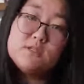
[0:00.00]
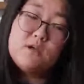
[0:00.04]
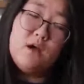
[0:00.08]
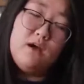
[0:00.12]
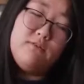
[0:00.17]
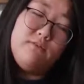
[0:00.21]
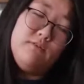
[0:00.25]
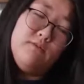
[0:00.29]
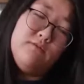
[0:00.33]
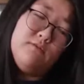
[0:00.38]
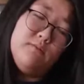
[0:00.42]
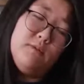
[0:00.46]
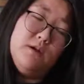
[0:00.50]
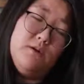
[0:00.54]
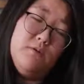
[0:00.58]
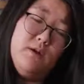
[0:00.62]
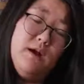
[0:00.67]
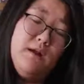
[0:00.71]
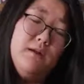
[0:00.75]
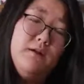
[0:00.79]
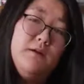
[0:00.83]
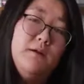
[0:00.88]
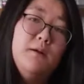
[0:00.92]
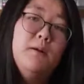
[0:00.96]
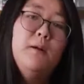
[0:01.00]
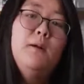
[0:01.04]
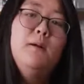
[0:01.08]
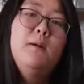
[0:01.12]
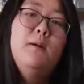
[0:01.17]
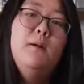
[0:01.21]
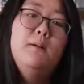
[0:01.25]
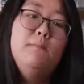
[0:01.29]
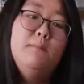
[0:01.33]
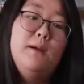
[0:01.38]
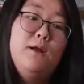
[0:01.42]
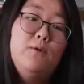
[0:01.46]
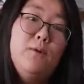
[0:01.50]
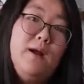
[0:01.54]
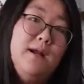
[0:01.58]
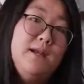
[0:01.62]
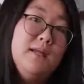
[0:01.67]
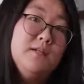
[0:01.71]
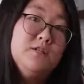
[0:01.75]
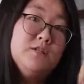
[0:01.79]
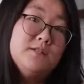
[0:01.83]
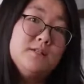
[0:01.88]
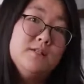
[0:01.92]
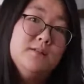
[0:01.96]
coffee from my grinder by
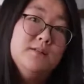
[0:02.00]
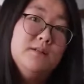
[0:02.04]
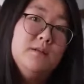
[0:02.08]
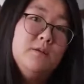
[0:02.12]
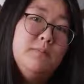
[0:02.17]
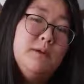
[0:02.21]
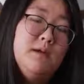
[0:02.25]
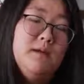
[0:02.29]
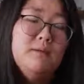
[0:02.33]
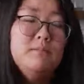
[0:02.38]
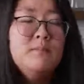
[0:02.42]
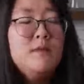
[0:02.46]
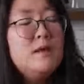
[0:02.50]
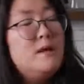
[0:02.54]
grinding just a little bit.